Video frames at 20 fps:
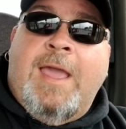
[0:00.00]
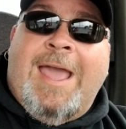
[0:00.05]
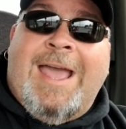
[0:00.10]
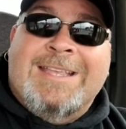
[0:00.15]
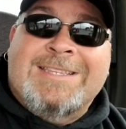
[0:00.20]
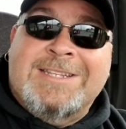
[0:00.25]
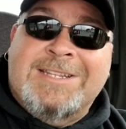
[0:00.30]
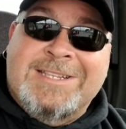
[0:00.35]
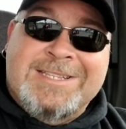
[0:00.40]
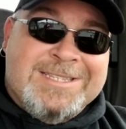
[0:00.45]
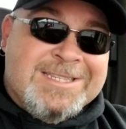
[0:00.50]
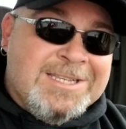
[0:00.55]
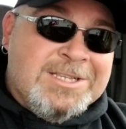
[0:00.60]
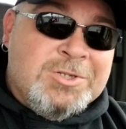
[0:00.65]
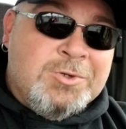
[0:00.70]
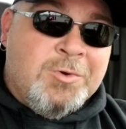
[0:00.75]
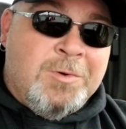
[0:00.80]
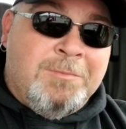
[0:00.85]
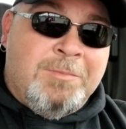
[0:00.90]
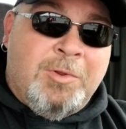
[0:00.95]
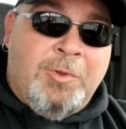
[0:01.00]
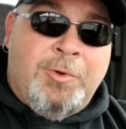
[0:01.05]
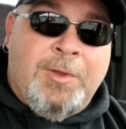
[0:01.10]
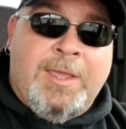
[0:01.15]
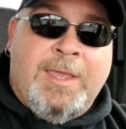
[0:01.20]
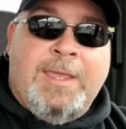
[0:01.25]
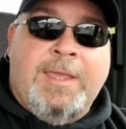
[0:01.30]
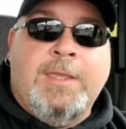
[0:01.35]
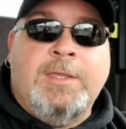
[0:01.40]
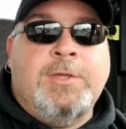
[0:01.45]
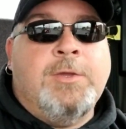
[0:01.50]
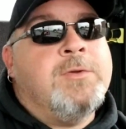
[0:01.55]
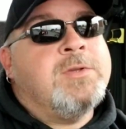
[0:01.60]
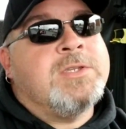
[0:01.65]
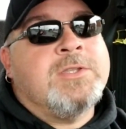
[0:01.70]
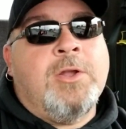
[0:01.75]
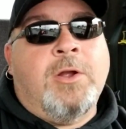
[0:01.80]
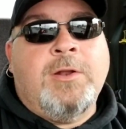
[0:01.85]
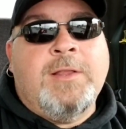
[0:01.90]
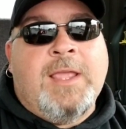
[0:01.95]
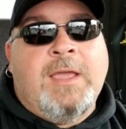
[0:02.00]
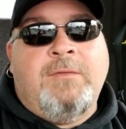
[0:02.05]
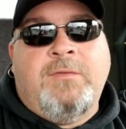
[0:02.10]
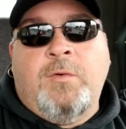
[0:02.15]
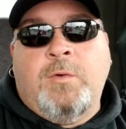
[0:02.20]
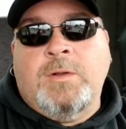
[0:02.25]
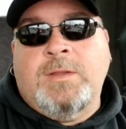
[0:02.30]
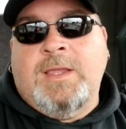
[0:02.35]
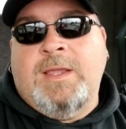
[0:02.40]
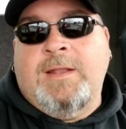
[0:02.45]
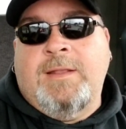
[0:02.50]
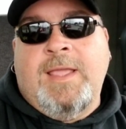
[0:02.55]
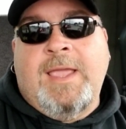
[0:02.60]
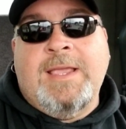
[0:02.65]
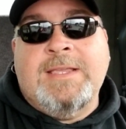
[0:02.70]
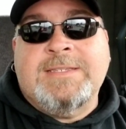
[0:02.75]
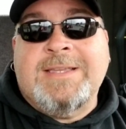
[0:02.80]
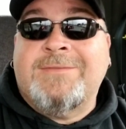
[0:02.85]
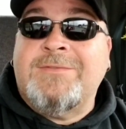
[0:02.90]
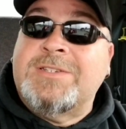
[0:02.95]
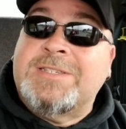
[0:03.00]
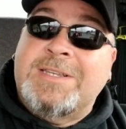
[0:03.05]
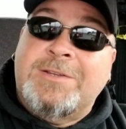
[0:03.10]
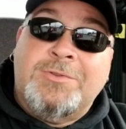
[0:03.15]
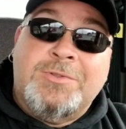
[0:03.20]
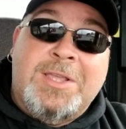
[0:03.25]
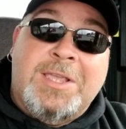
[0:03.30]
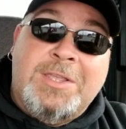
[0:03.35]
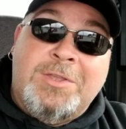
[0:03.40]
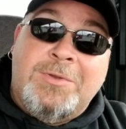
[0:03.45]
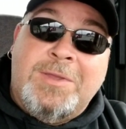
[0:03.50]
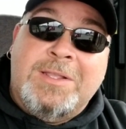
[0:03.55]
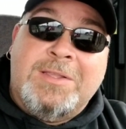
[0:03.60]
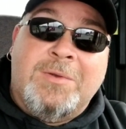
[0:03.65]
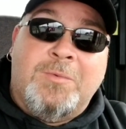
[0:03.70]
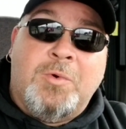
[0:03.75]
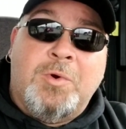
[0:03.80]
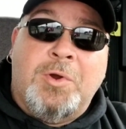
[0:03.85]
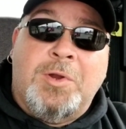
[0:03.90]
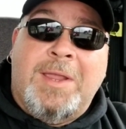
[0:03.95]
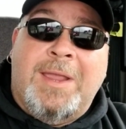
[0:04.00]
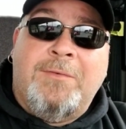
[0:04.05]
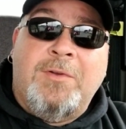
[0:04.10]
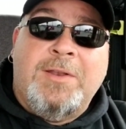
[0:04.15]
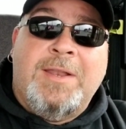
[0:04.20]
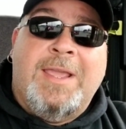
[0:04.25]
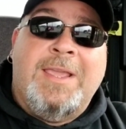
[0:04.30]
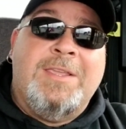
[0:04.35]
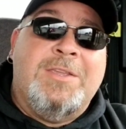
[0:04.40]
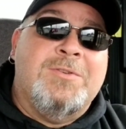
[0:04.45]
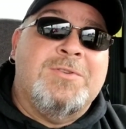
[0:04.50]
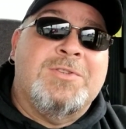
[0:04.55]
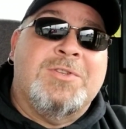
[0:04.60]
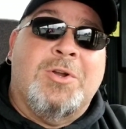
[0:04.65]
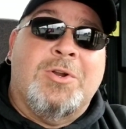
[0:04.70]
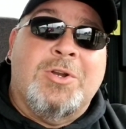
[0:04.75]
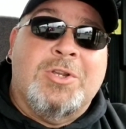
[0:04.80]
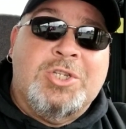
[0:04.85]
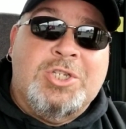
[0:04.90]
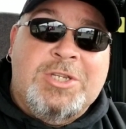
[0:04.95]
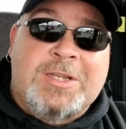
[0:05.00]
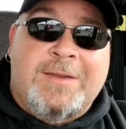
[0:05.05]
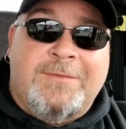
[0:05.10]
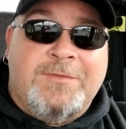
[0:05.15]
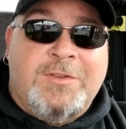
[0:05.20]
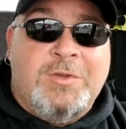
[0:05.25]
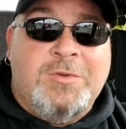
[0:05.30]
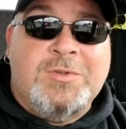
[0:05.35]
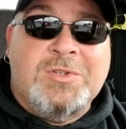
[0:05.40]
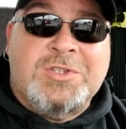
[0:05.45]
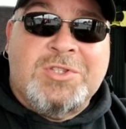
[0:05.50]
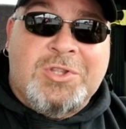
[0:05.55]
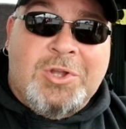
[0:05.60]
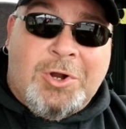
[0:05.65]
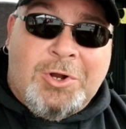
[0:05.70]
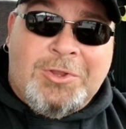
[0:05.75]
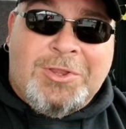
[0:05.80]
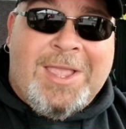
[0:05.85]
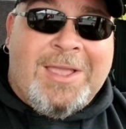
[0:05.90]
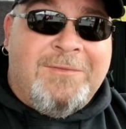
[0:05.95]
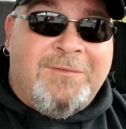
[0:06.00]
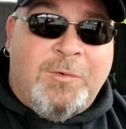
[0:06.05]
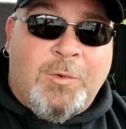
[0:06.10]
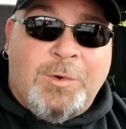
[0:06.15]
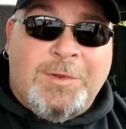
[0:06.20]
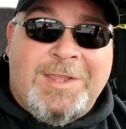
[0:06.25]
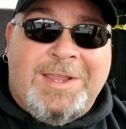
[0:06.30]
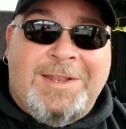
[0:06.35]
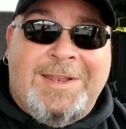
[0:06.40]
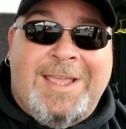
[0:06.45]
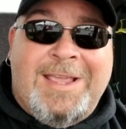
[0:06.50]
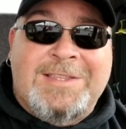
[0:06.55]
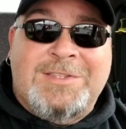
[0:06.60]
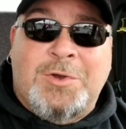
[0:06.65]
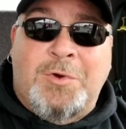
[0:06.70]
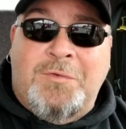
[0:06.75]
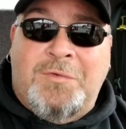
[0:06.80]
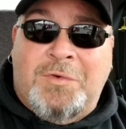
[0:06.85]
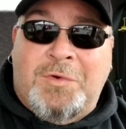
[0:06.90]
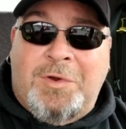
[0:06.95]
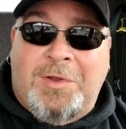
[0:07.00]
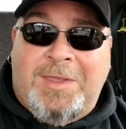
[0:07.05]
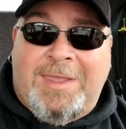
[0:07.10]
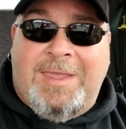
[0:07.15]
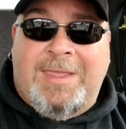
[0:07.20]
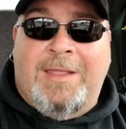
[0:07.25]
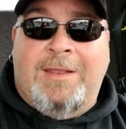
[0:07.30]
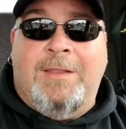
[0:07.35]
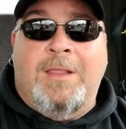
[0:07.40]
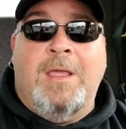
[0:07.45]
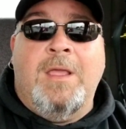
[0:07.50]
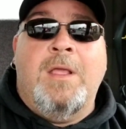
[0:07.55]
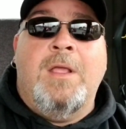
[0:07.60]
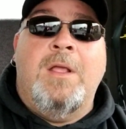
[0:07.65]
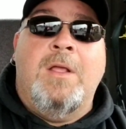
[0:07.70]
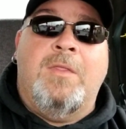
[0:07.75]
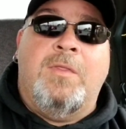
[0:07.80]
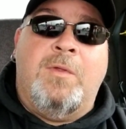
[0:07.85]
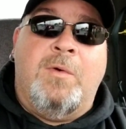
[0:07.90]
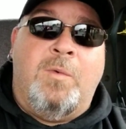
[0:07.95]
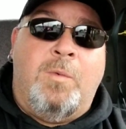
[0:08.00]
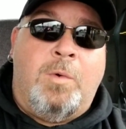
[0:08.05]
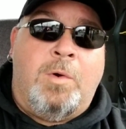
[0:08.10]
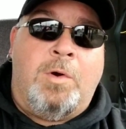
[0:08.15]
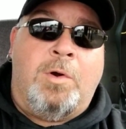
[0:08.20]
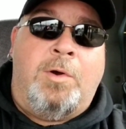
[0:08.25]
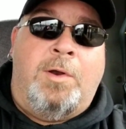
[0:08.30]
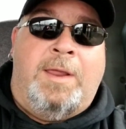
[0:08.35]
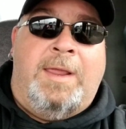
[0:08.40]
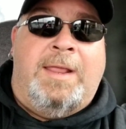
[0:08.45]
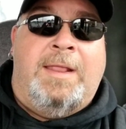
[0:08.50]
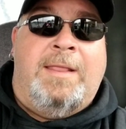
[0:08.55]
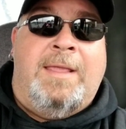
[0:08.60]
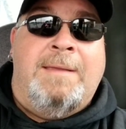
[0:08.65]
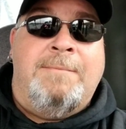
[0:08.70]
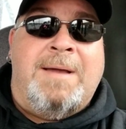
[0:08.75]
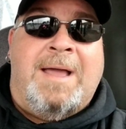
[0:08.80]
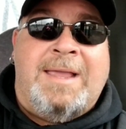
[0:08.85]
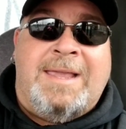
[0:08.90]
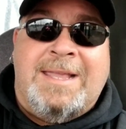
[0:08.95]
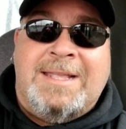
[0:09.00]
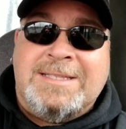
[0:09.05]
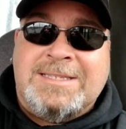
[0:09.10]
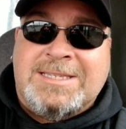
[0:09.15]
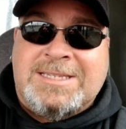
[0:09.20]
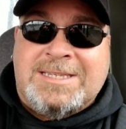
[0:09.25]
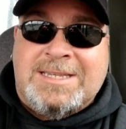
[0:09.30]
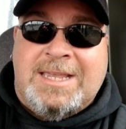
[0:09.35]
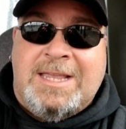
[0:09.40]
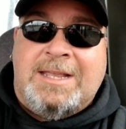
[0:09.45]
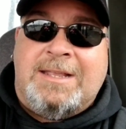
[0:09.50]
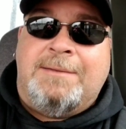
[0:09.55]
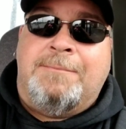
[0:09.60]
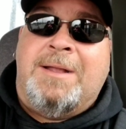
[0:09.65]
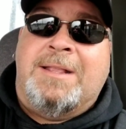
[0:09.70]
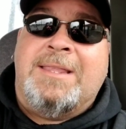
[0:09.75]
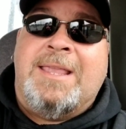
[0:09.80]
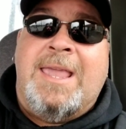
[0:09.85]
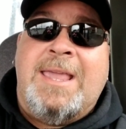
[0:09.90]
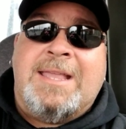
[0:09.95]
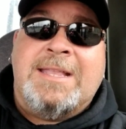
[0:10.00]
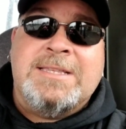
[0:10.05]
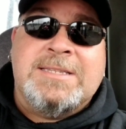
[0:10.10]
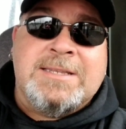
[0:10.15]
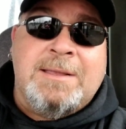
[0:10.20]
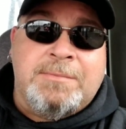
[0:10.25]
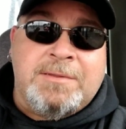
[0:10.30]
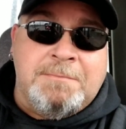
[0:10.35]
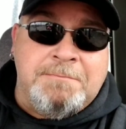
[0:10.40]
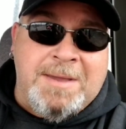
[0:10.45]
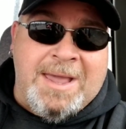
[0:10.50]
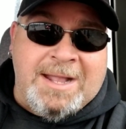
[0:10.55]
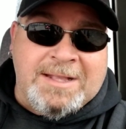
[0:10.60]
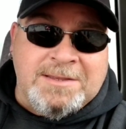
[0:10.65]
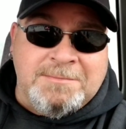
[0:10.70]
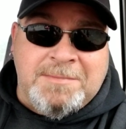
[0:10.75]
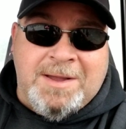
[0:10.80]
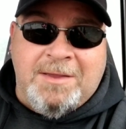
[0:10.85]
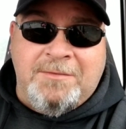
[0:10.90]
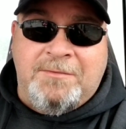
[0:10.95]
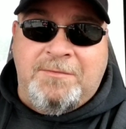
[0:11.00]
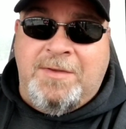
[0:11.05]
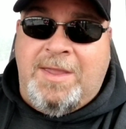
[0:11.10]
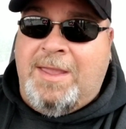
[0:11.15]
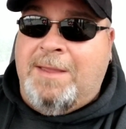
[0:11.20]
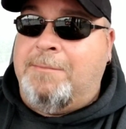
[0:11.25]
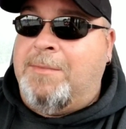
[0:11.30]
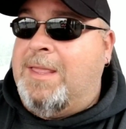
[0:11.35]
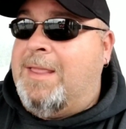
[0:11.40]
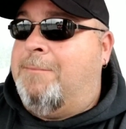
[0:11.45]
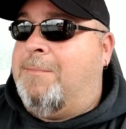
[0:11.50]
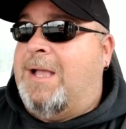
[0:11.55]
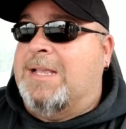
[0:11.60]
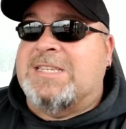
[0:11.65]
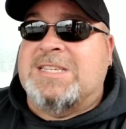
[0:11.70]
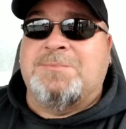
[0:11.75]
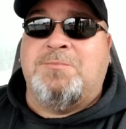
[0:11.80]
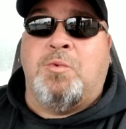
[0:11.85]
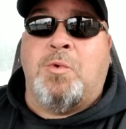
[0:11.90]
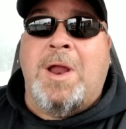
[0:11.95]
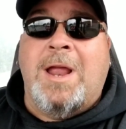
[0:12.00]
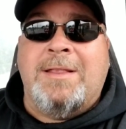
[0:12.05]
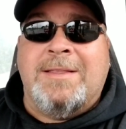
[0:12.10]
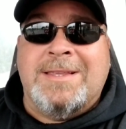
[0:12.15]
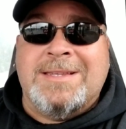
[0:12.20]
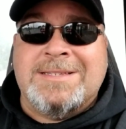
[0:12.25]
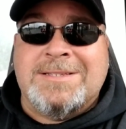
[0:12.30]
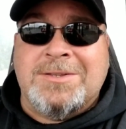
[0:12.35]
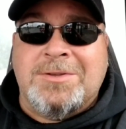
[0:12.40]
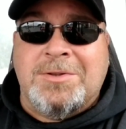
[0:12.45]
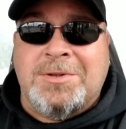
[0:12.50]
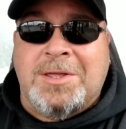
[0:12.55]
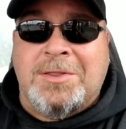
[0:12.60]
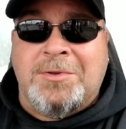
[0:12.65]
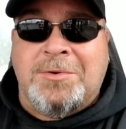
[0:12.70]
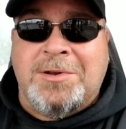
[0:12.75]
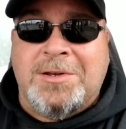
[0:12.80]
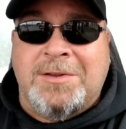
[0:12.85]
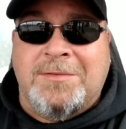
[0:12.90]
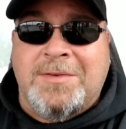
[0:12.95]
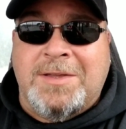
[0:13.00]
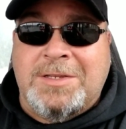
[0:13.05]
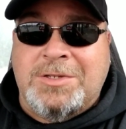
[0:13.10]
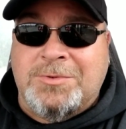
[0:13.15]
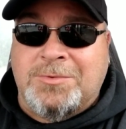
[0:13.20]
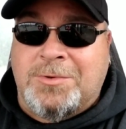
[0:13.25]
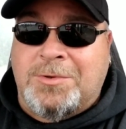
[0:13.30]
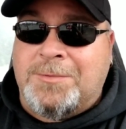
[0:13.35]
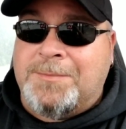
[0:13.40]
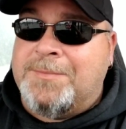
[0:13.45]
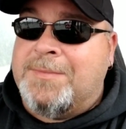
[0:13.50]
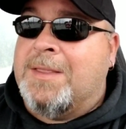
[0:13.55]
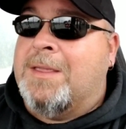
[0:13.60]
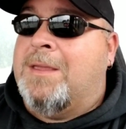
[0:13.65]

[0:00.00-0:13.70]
As an essential employee, you start that 14 days every single day you get to work. Every day you start a shift, you start that 14 days over again. The worry, am I getting sick? Am I taking something back to my family? Am I spreading this to another individual?